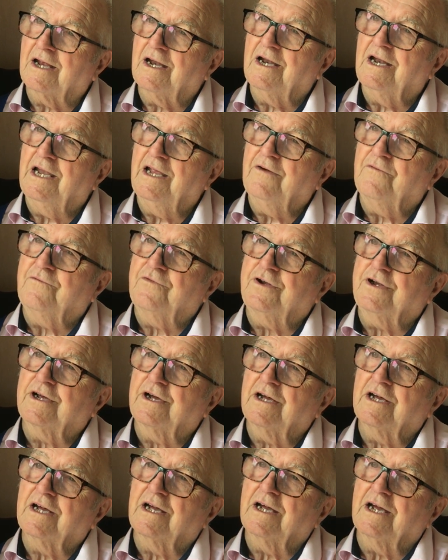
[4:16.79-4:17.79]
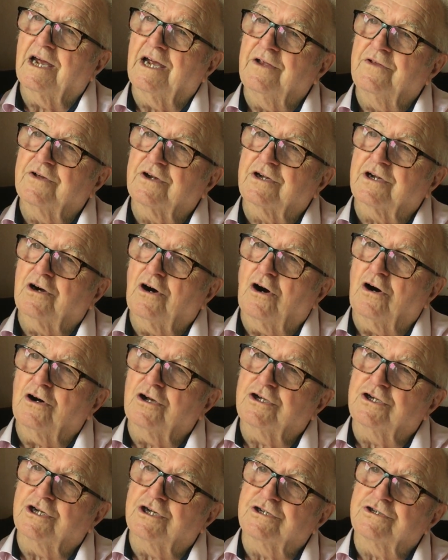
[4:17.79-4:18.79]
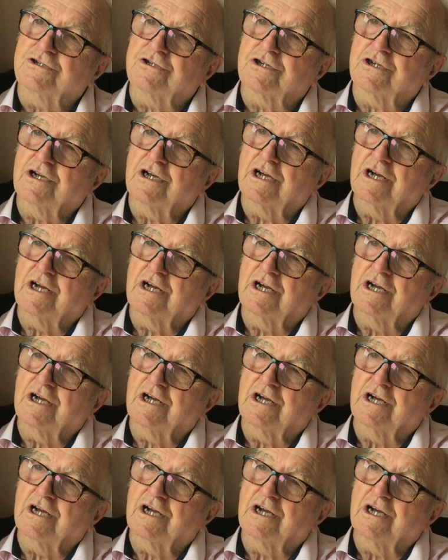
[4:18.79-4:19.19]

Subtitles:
Lived in the cottages